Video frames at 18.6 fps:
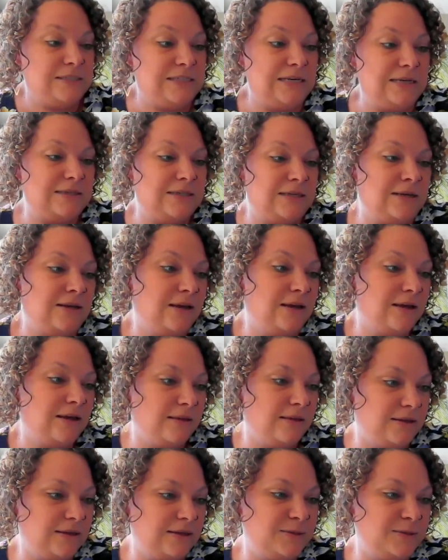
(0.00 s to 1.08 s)
says,
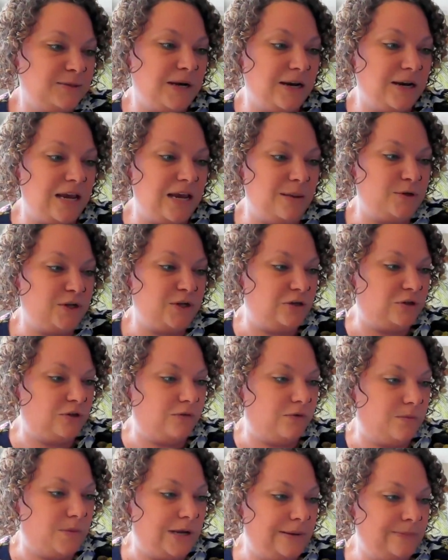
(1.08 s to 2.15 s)
it's been a game
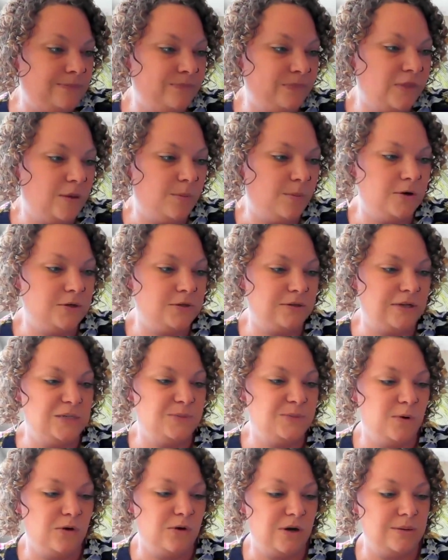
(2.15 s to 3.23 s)
changer for me. The
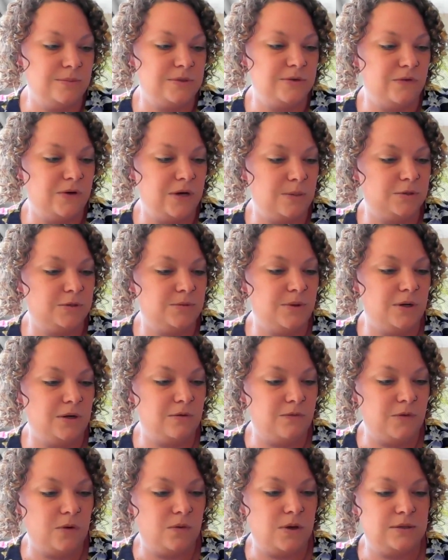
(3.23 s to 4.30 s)
personalized programs have enabled me
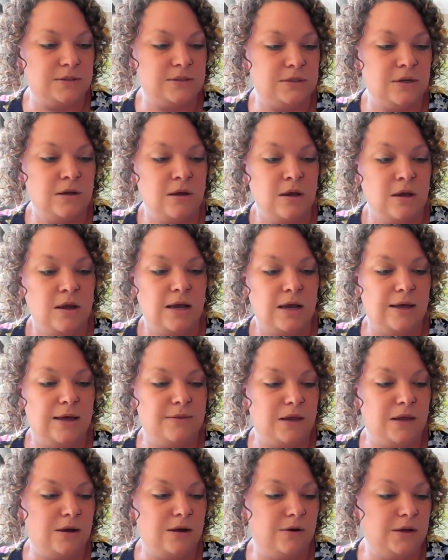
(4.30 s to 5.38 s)
to focus
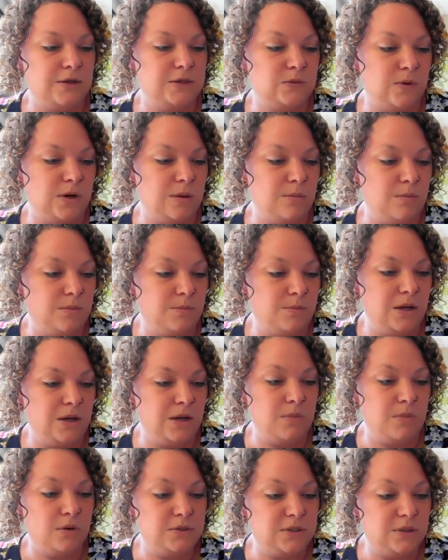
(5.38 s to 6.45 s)
on the areas where I'm
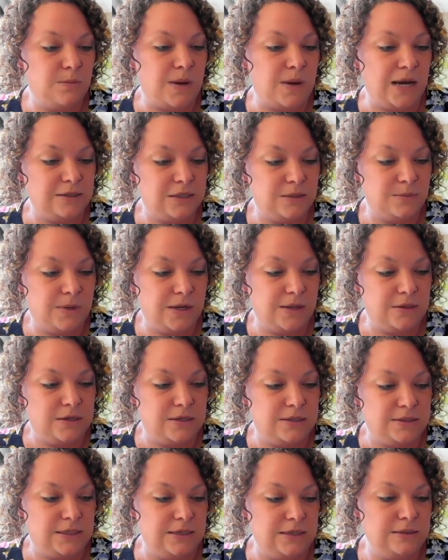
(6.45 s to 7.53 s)
being most impacted by the
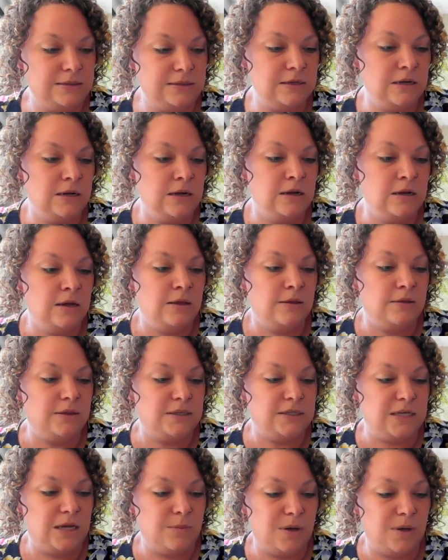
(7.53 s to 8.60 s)
disease.
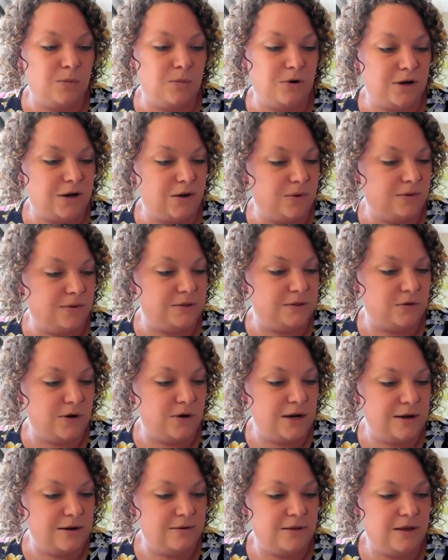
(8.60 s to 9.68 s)
The team I'm working with is
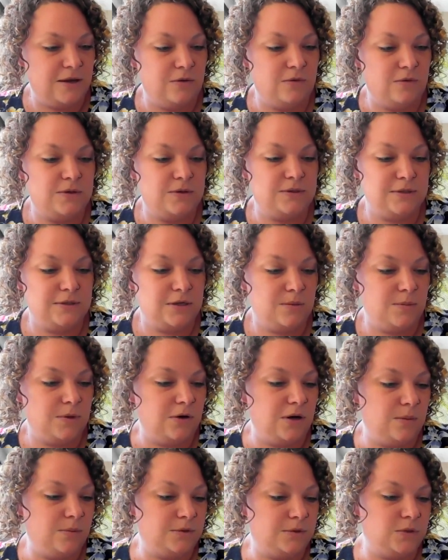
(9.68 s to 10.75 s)
great. They know the system and
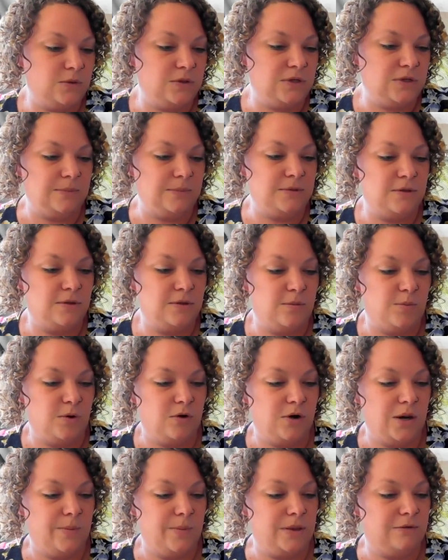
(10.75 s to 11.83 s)
are able to adapt the
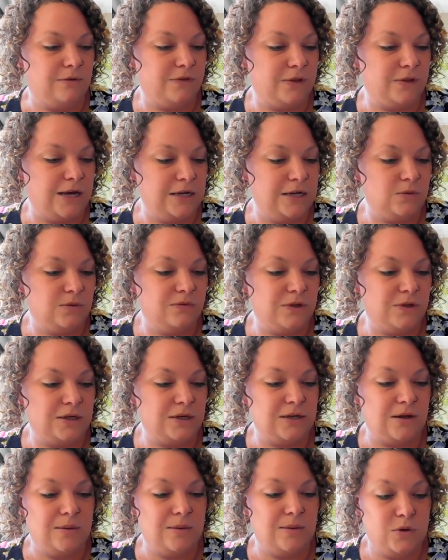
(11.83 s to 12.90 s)
program on the fly to
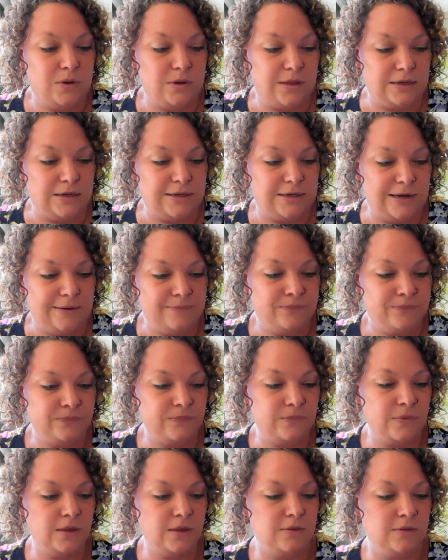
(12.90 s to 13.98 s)
reflect how I'm doing that day.
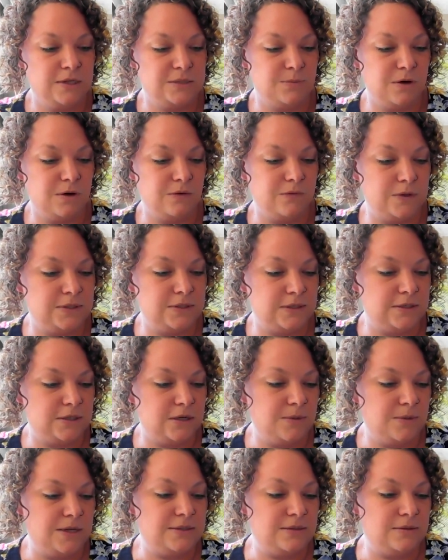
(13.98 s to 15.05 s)
The SmartFit
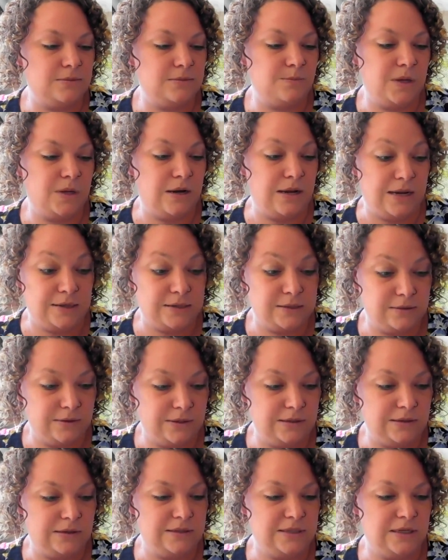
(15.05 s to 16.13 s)
system has been
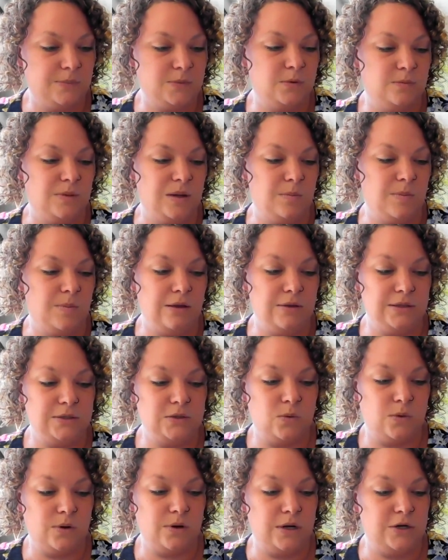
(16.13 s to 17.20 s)
excellent. It's helped with my
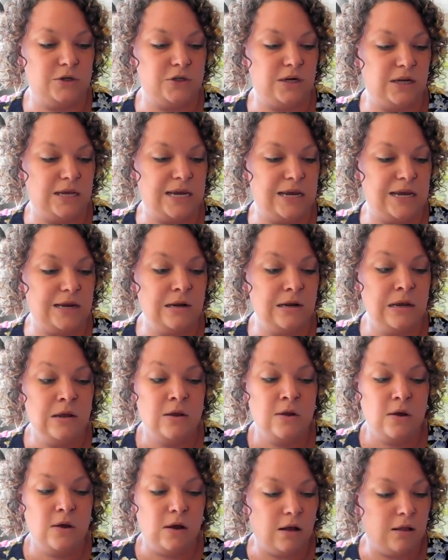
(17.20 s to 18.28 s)
balance, coordination, and gait,
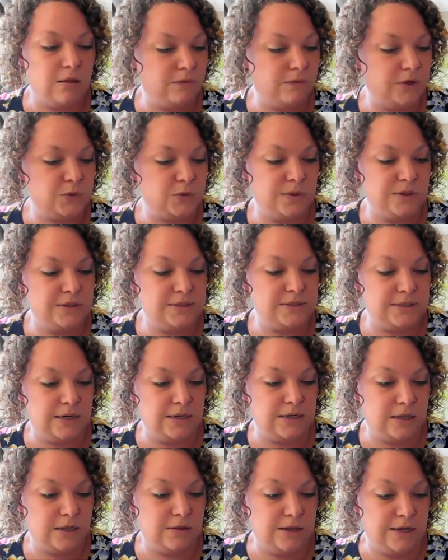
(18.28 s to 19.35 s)
all of which were in
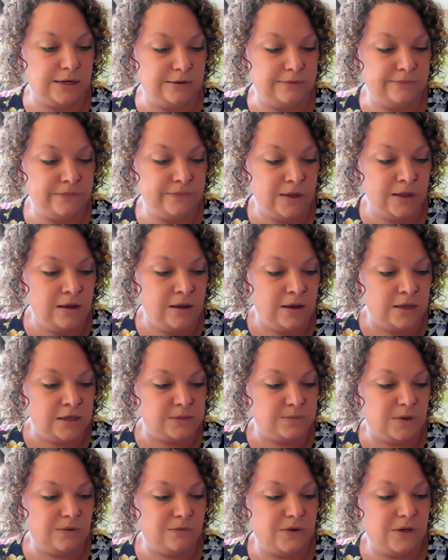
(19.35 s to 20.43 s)
steady decline.
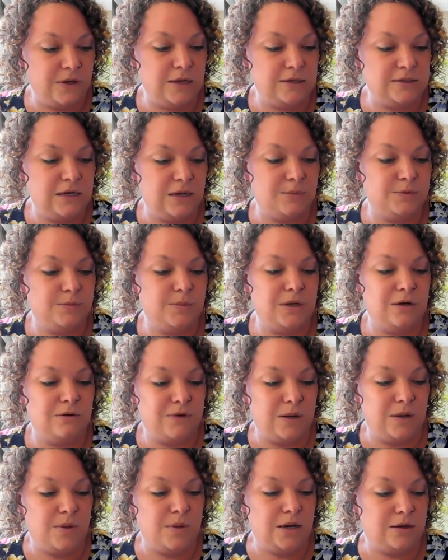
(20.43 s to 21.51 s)
SmartFit has enabled me to
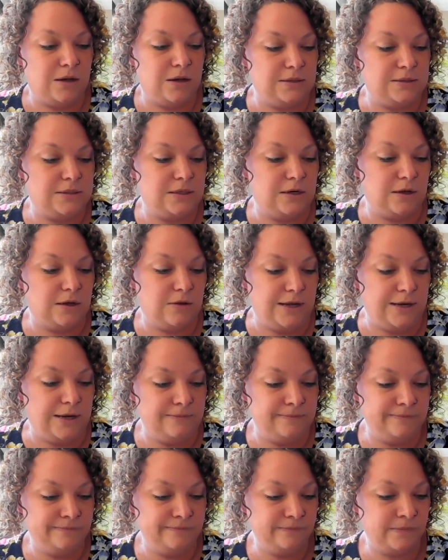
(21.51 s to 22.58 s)
fight back against the
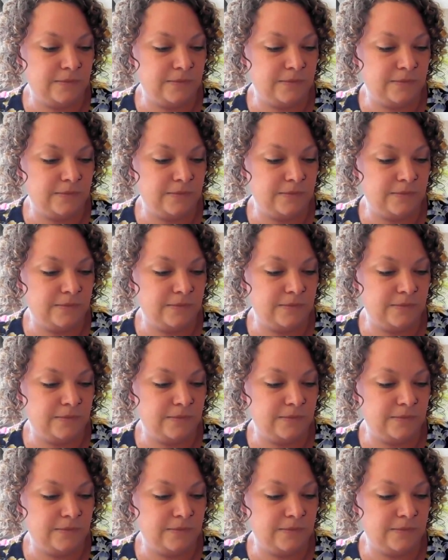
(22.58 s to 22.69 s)
decline.